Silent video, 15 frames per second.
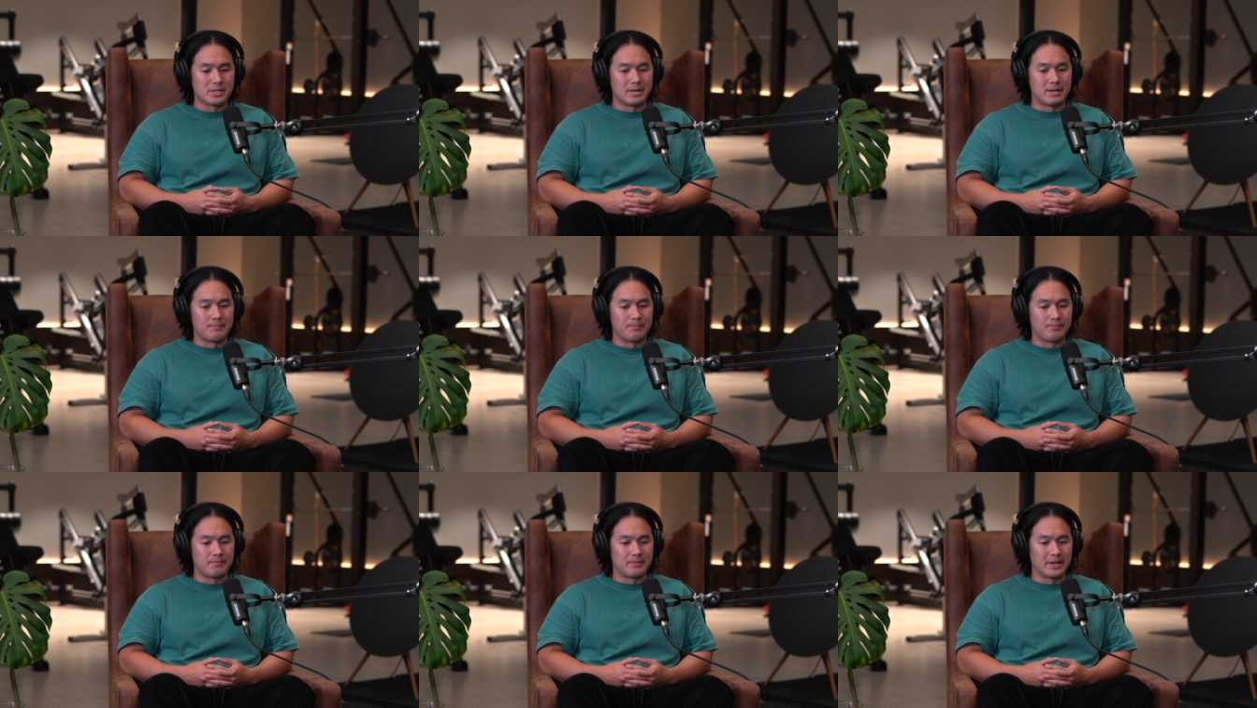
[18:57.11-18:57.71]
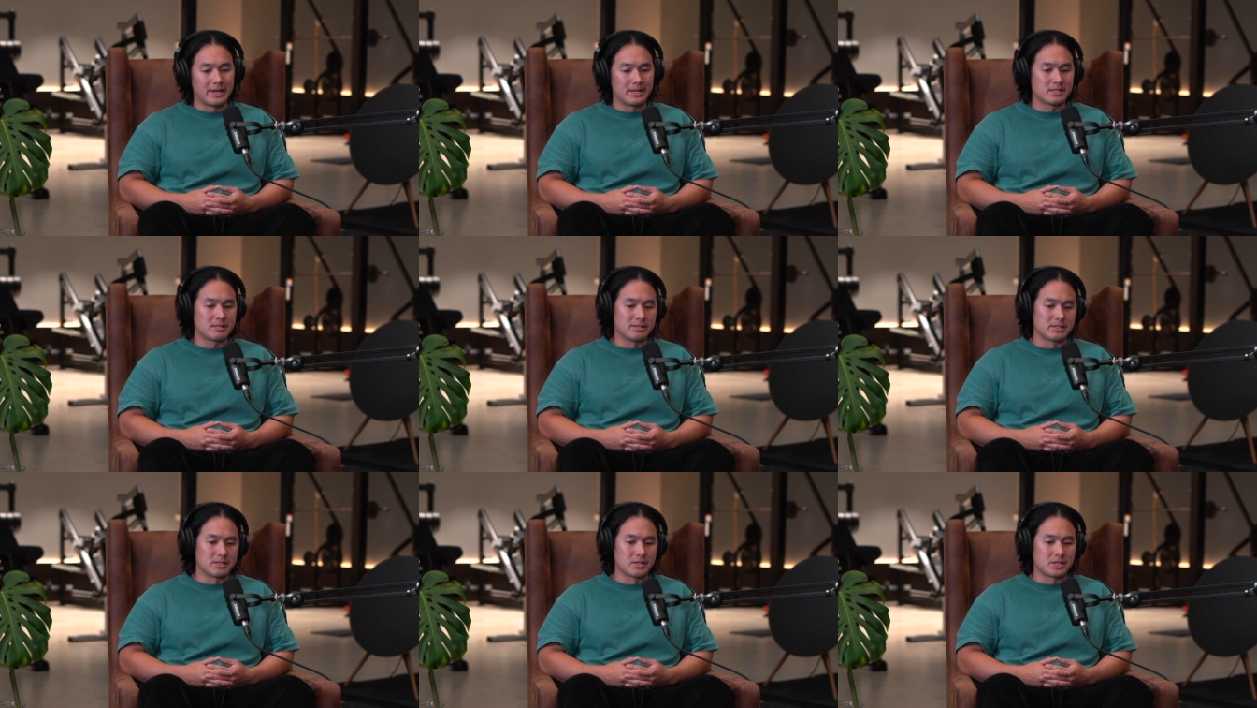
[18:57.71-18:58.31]
I guess
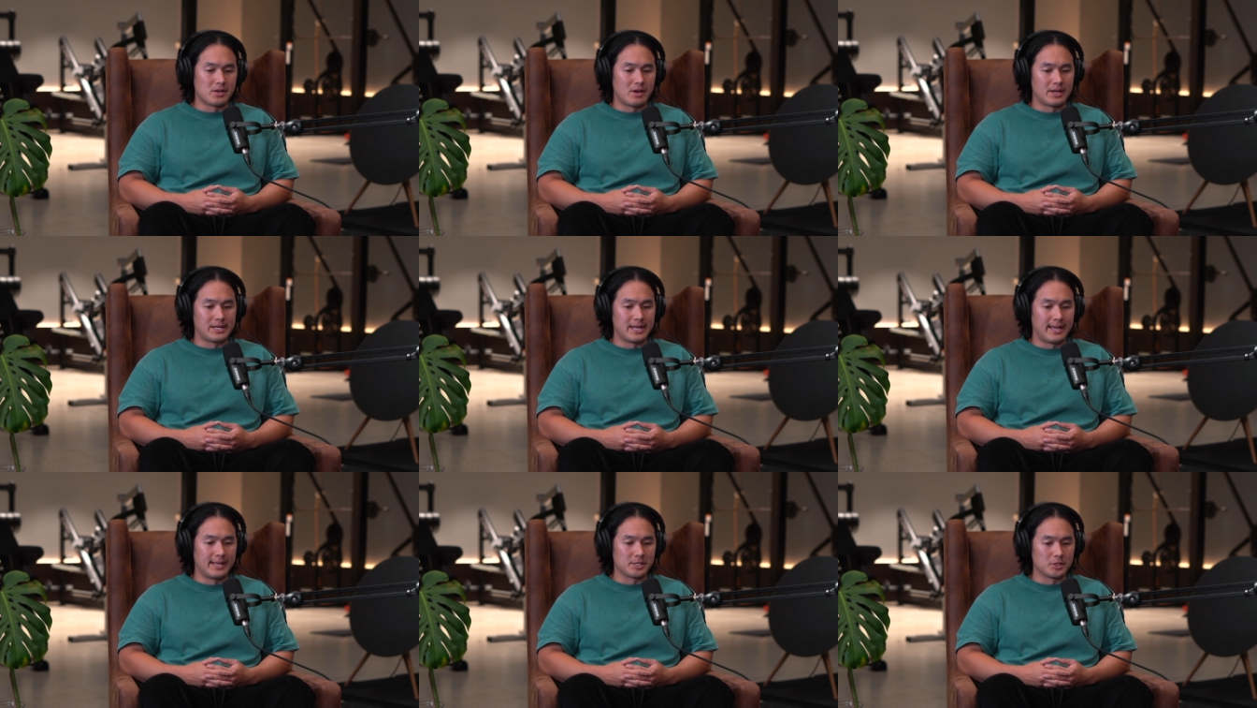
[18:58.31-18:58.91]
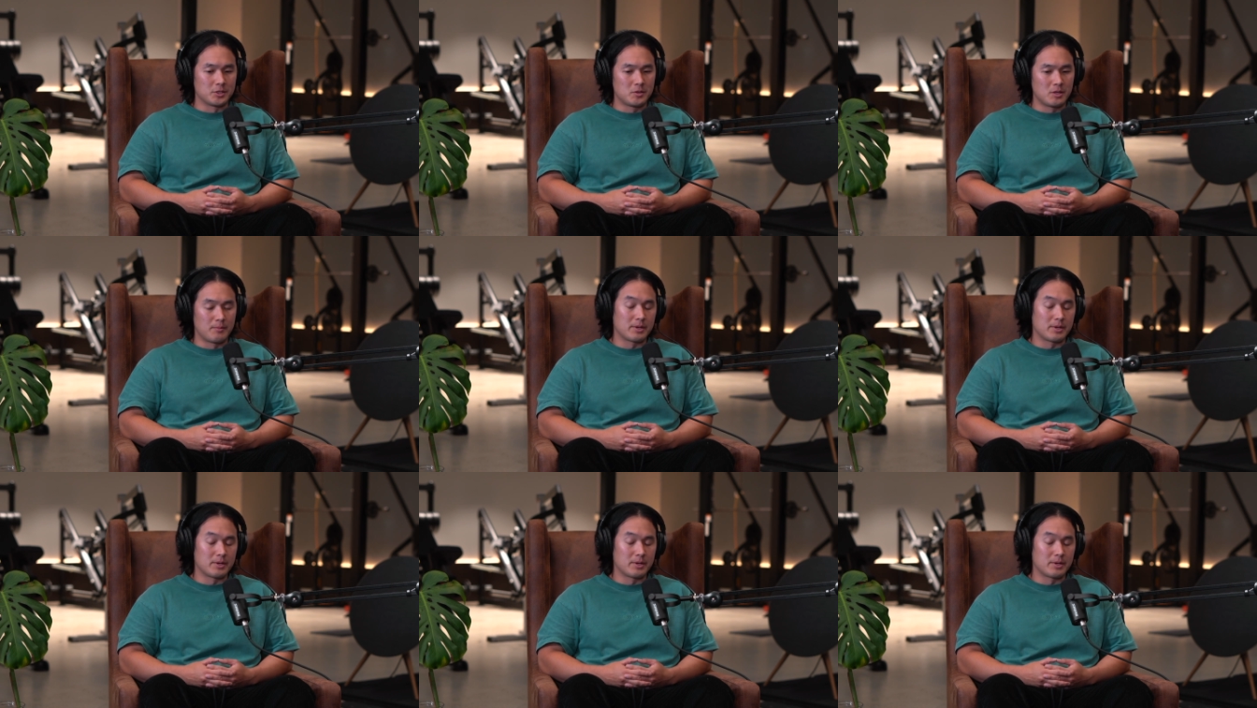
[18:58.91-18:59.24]
this is a side tangent to that,